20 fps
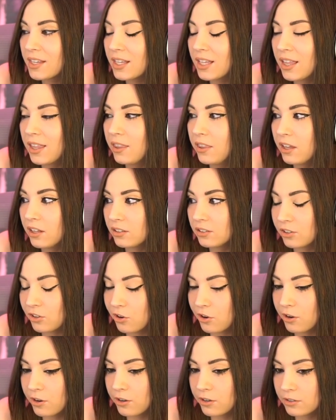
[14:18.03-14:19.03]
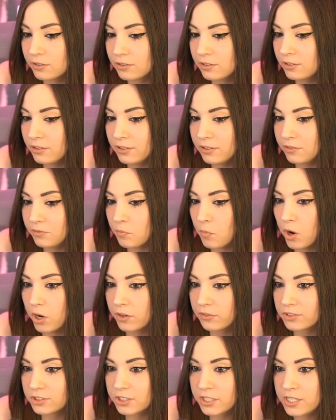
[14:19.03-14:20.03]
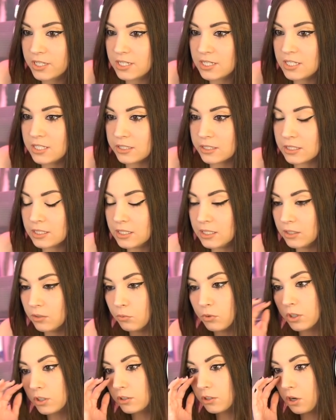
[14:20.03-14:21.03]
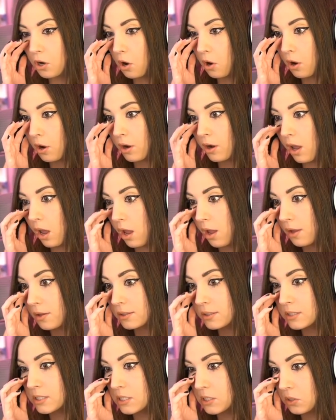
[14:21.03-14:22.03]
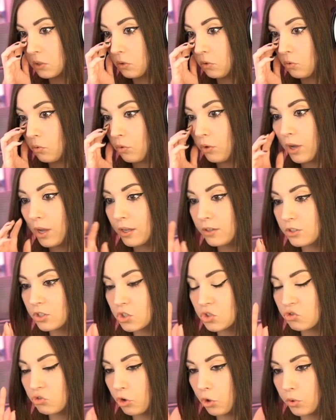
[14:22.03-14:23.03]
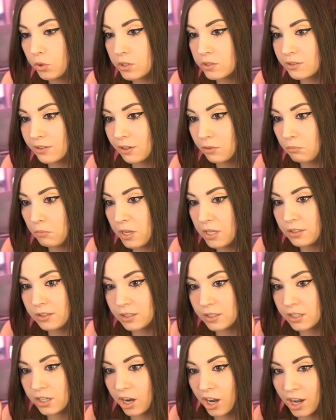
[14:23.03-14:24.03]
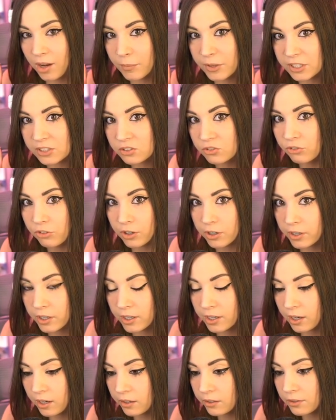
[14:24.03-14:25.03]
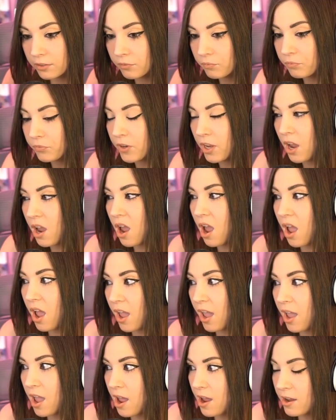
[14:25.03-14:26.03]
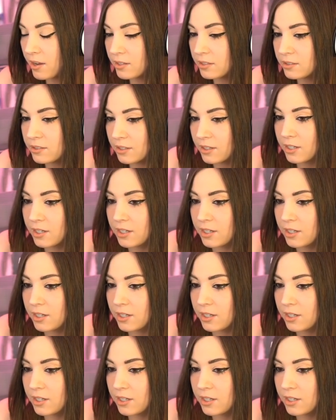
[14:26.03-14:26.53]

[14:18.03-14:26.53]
they'll learn, Marvel and DC will learn to just focus on making comics fun again, and